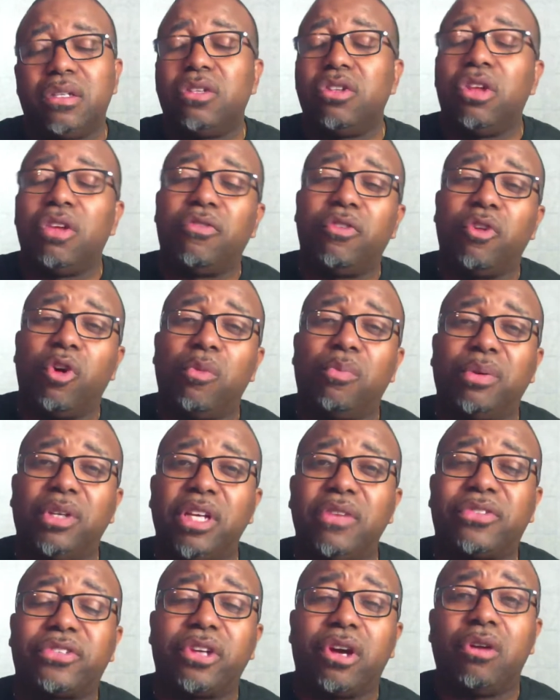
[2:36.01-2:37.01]
If you don't believe
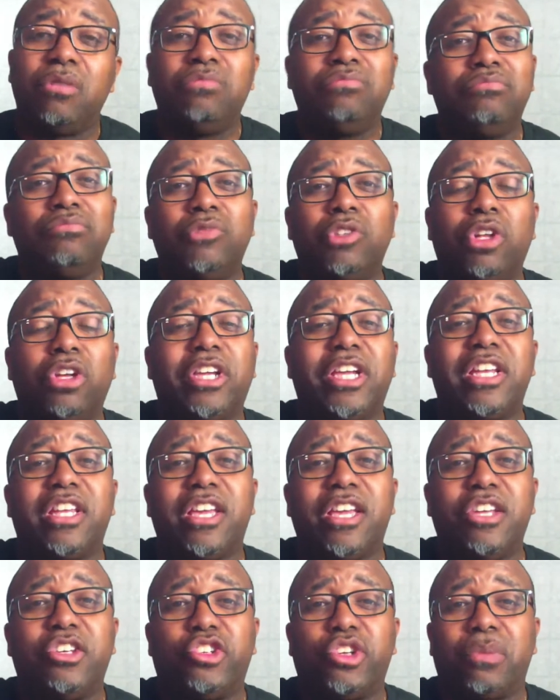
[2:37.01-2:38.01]
so, look in
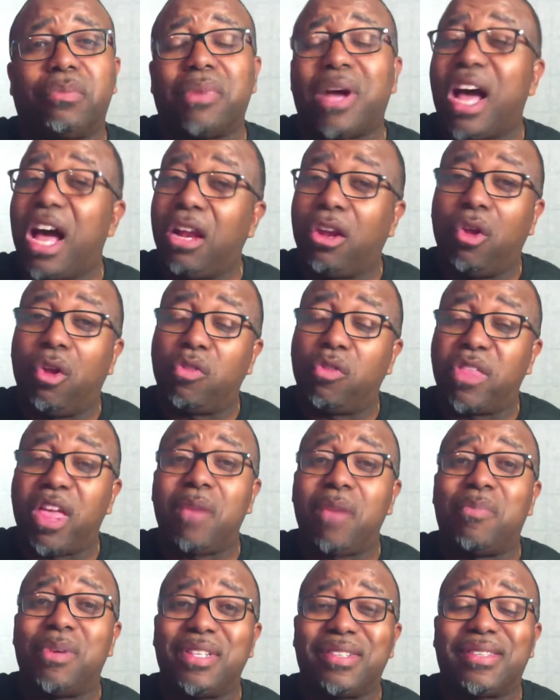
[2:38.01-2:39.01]
Egypt, how long they've
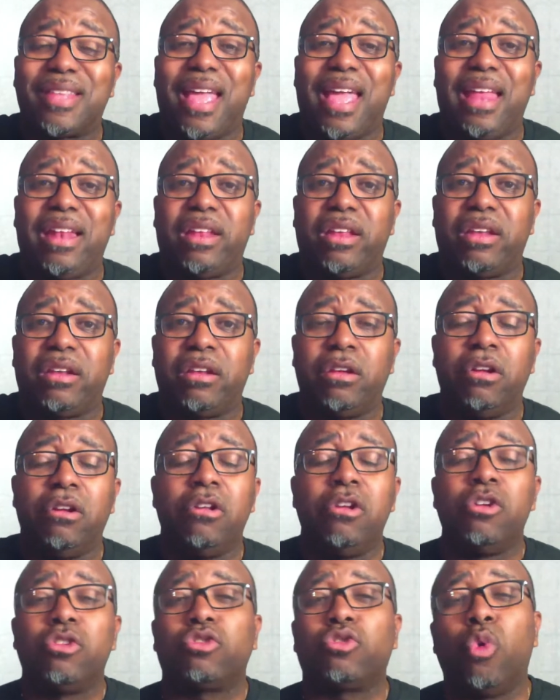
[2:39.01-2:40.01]
been standing.
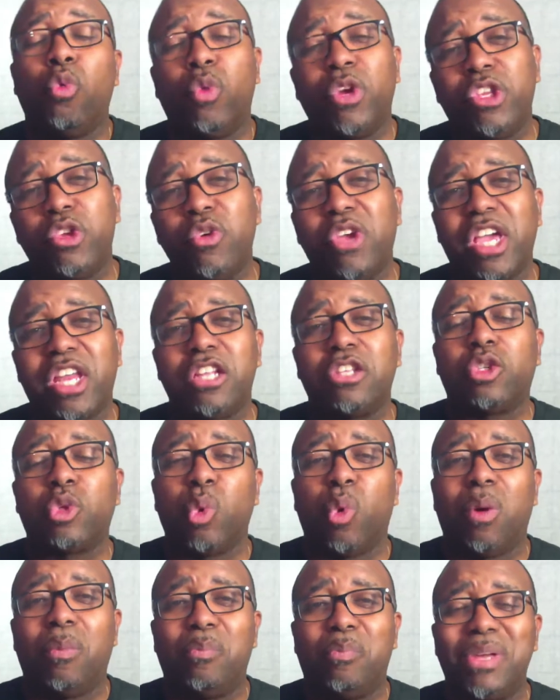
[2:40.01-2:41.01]
So when you get into
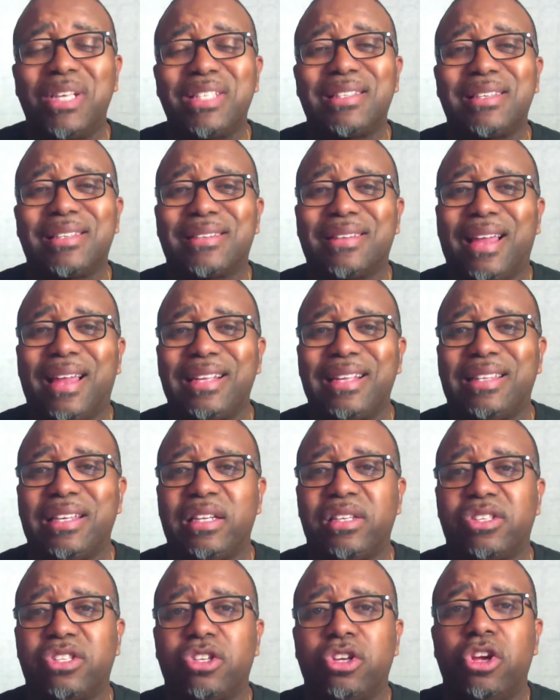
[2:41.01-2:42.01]
a business like
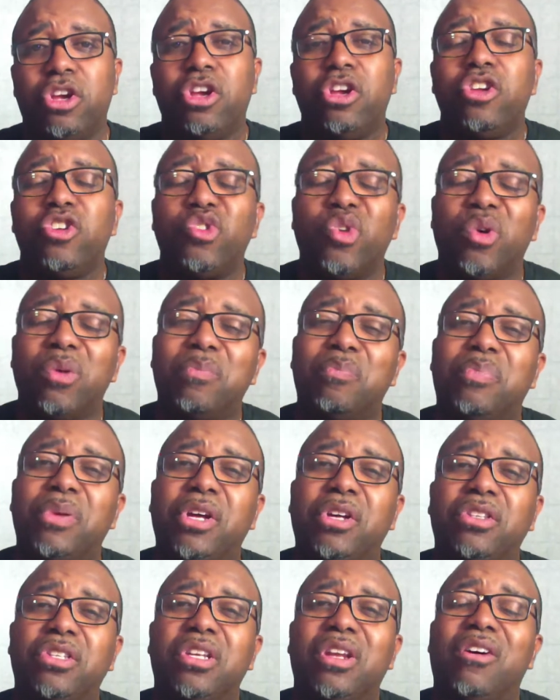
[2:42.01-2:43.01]
this, you're
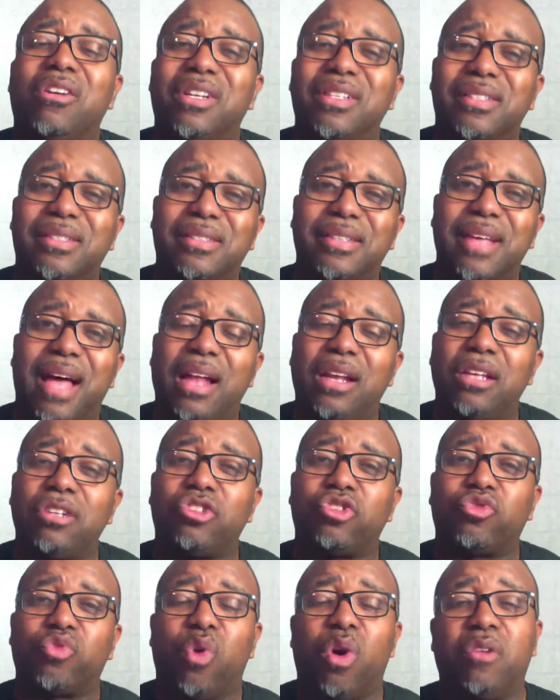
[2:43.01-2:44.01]
building on a solid,
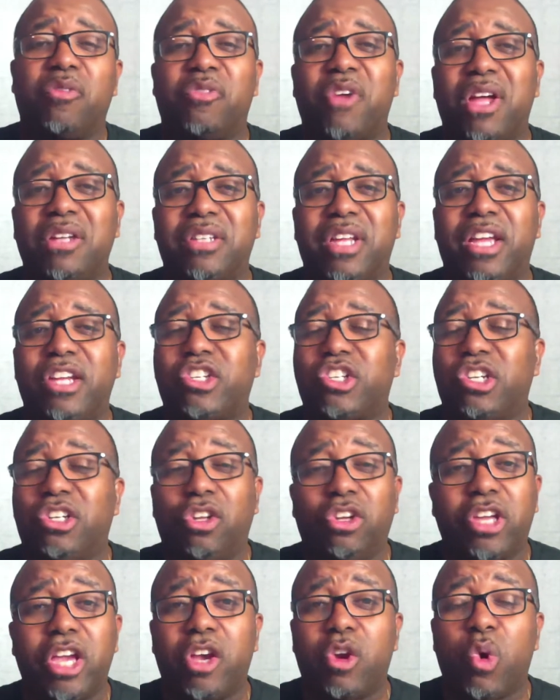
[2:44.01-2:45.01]
strong foundation.
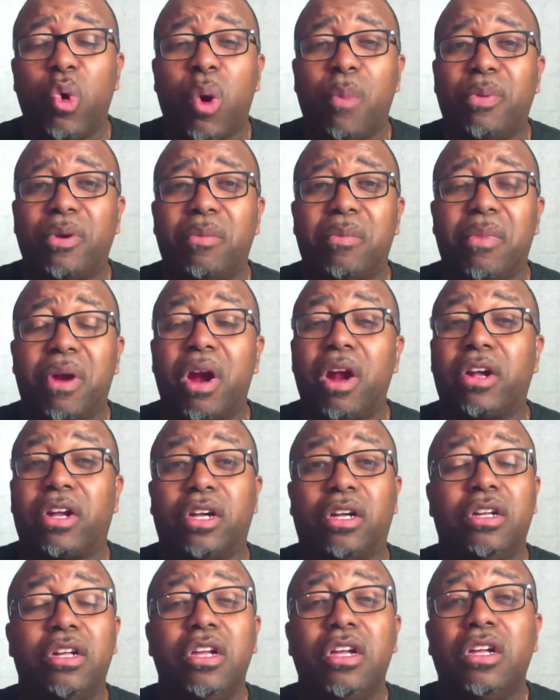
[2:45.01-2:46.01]
Look at corporate America,
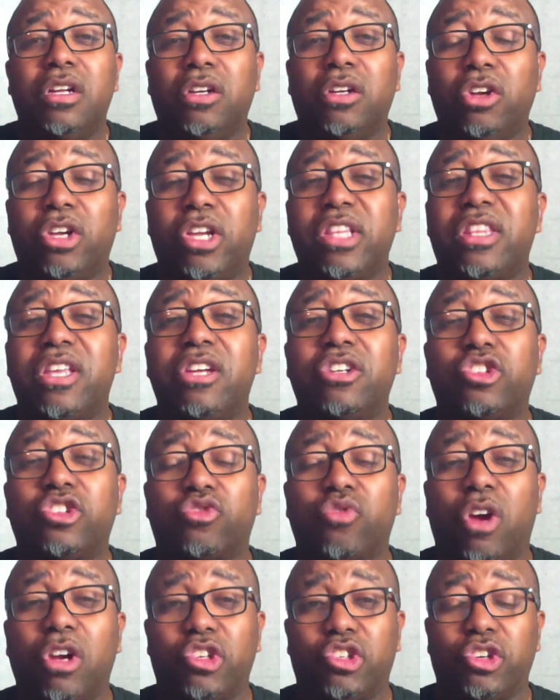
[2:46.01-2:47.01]
look at their
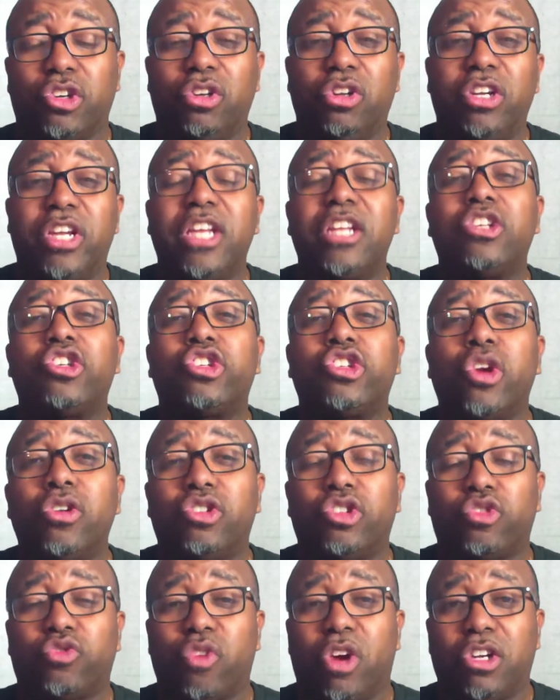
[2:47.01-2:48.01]
structure, look at a church
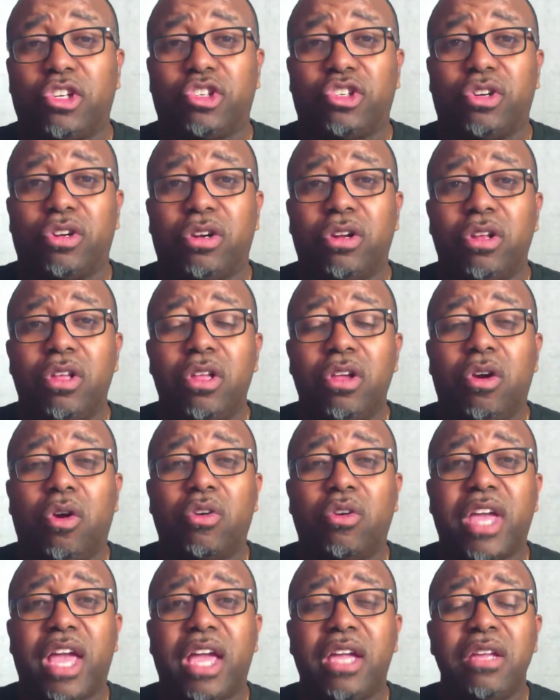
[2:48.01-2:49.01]
structure,
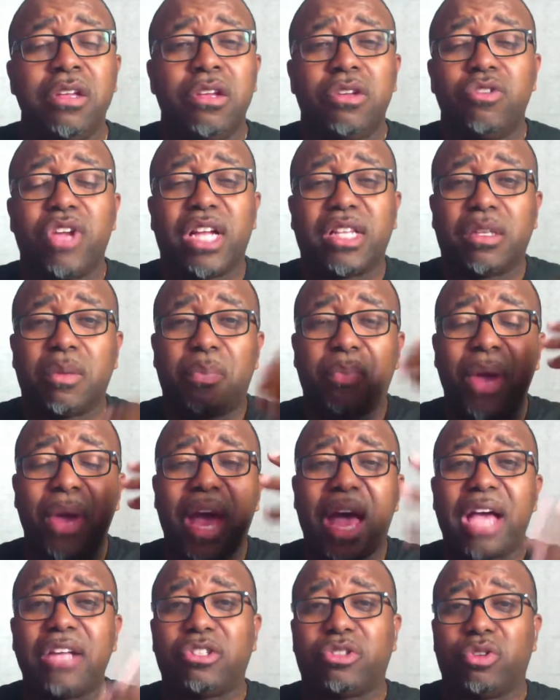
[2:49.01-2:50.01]
okay? You got the
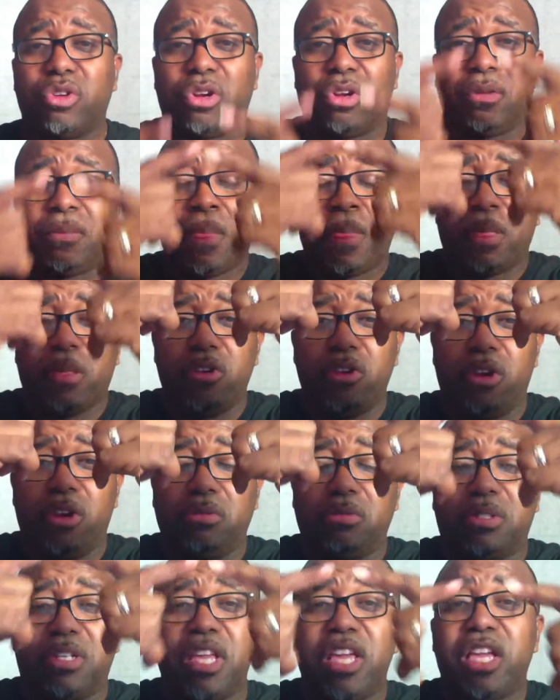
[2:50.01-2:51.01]
pastor, you know,
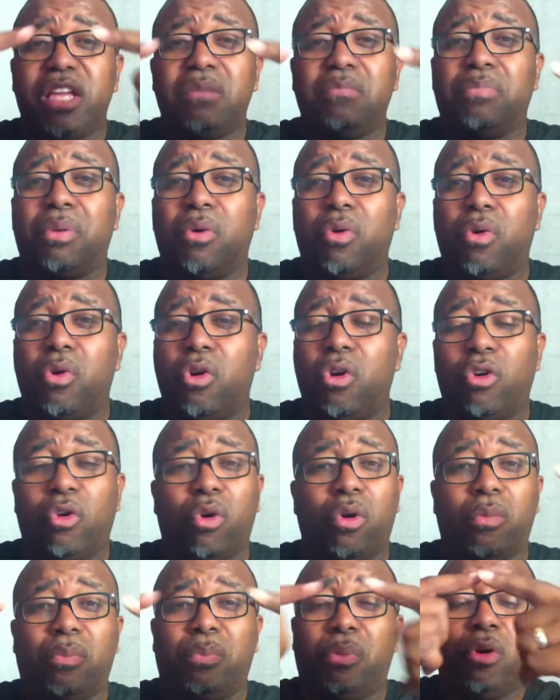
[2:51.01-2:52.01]
deacon board or
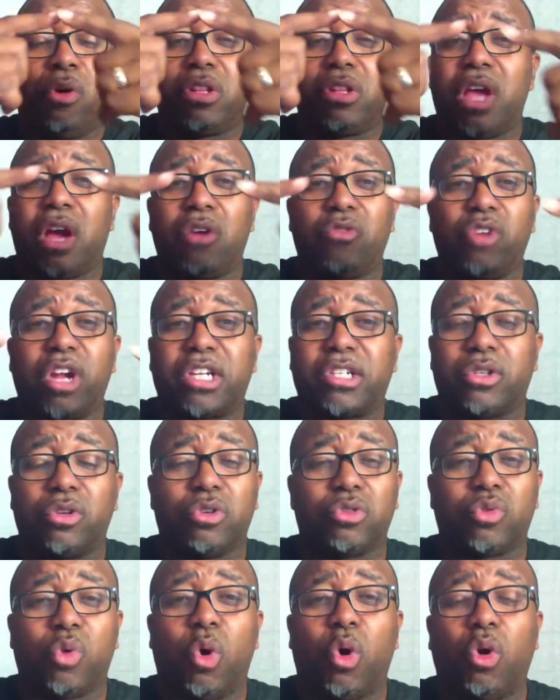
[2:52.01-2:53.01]
board of directors,
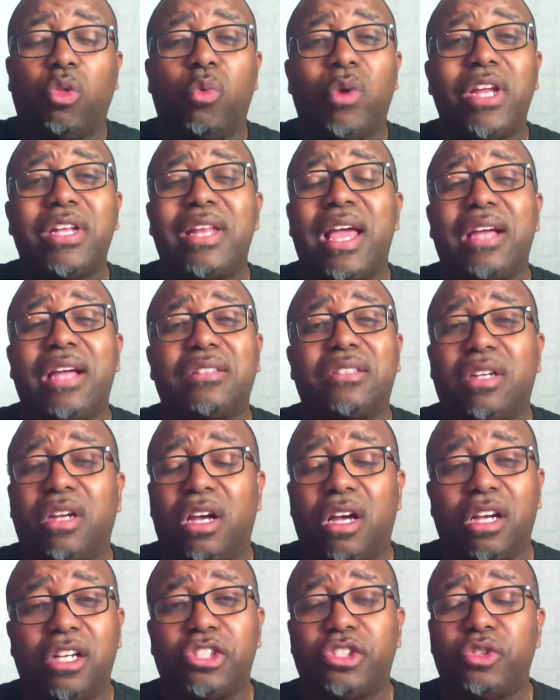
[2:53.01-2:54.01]
all the way down to the
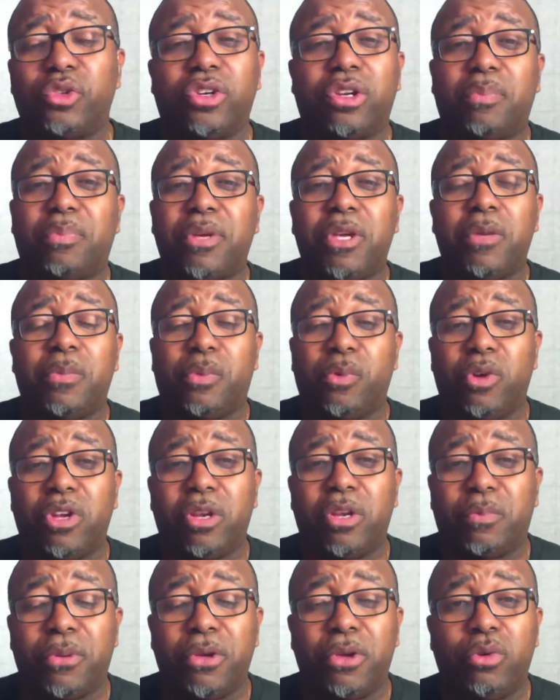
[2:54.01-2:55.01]
usher and the people in the
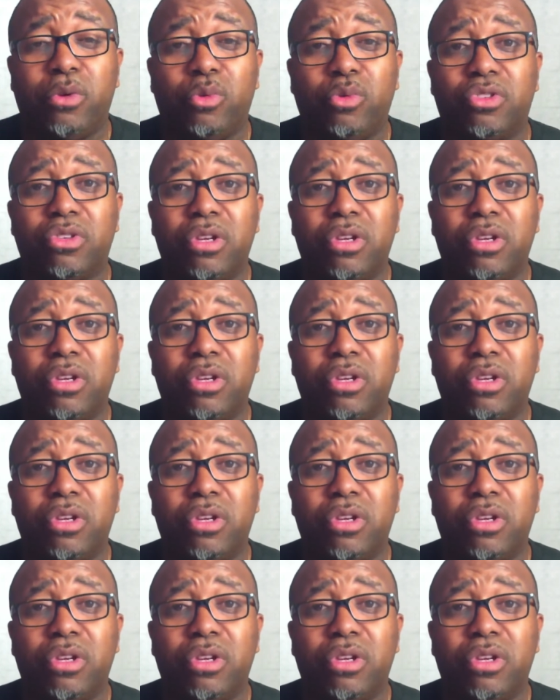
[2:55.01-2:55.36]
pews.